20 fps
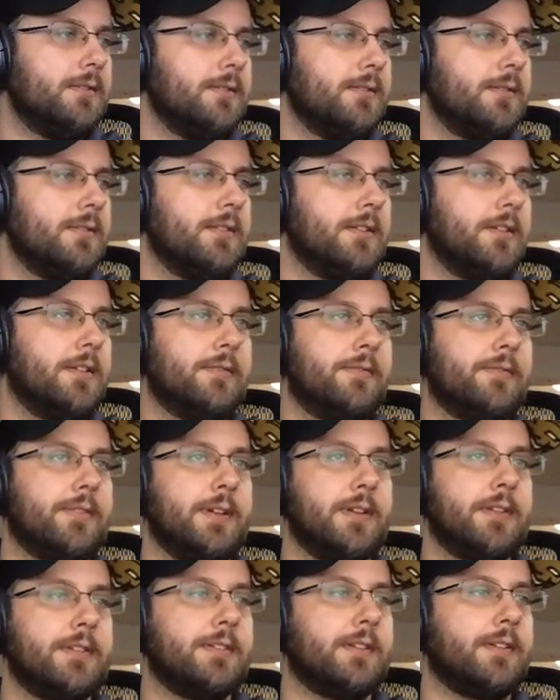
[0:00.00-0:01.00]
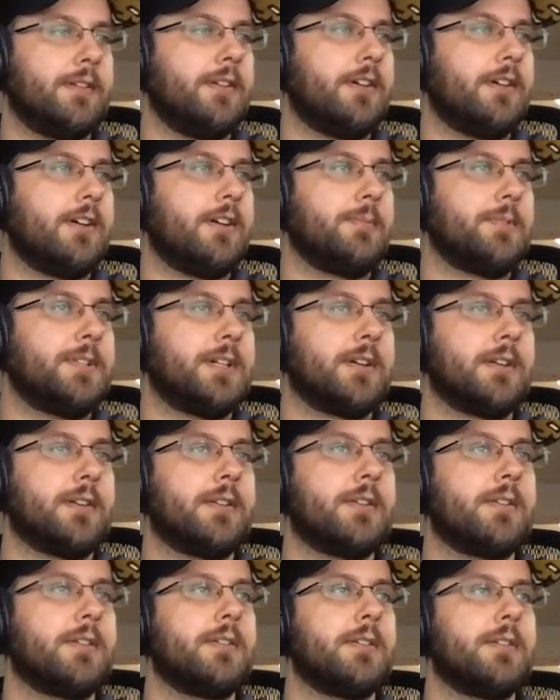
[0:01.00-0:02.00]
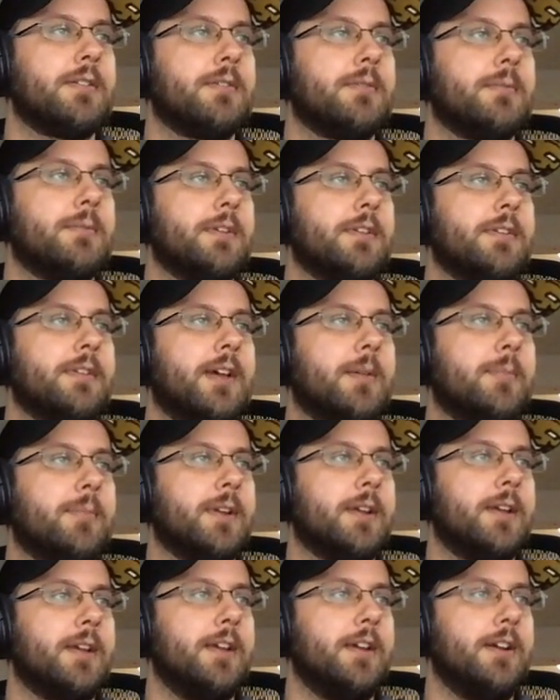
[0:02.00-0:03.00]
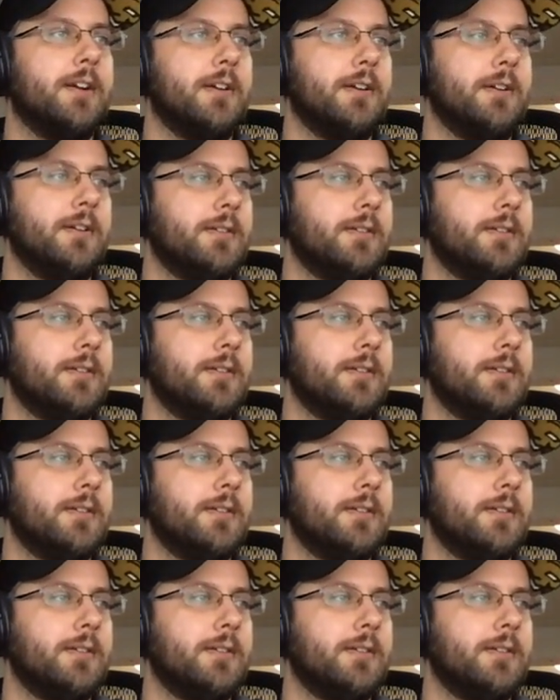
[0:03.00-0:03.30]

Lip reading: Undefined is not an object. What is happening here?